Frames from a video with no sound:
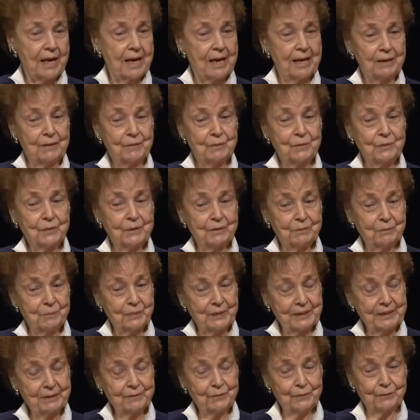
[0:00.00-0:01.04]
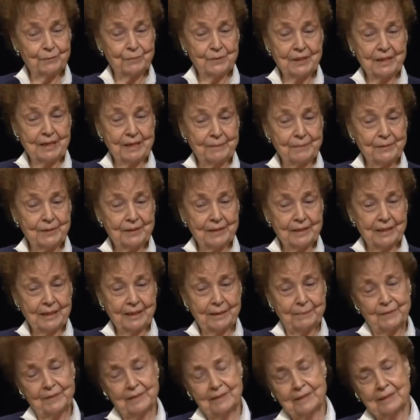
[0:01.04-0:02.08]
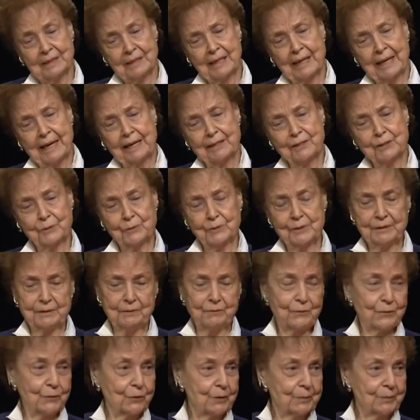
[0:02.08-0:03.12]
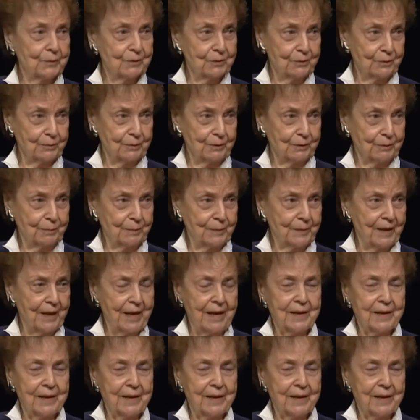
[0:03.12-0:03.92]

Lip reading: And we meet from time to time, a casual, informal group